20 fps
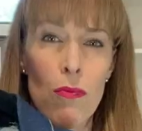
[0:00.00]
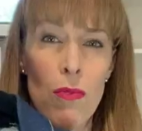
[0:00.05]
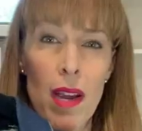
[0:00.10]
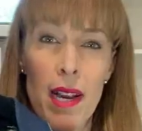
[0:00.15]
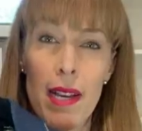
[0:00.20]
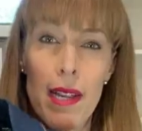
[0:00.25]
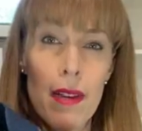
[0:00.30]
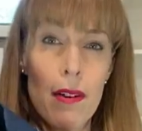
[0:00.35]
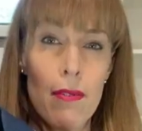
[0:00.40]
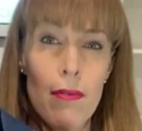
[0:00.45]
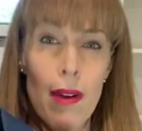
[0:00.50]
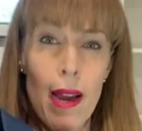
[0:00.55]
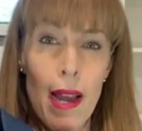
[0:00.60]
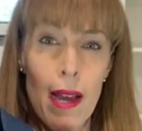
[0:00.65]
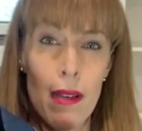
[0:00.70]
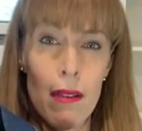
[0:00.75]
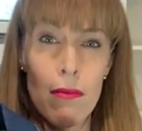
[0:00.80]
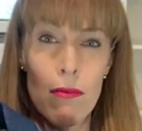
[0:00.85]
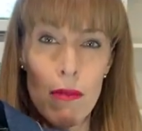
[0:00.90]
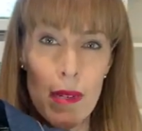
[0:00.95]
running
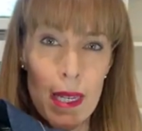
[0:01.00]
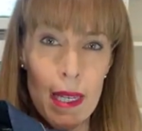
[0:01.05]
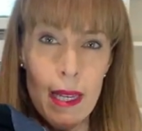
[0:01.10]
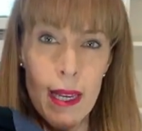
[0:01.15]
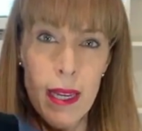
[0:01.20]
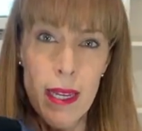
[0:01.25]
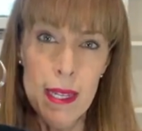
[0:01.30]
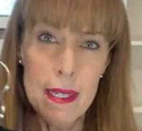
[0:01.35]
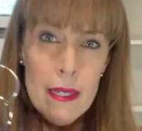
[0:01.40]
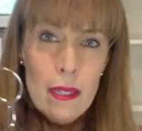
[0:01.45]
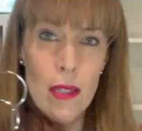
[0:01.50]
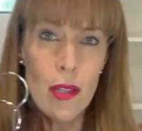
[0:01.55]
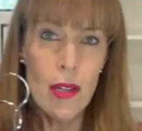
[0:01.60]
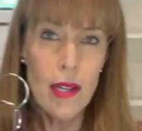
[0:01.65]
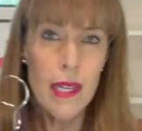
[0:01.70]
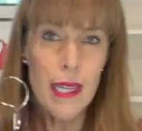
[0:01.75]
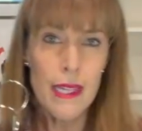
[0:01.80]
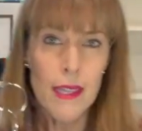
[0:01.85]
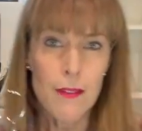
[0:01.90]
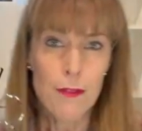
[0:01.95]
around weekend
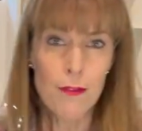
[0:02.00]
look in the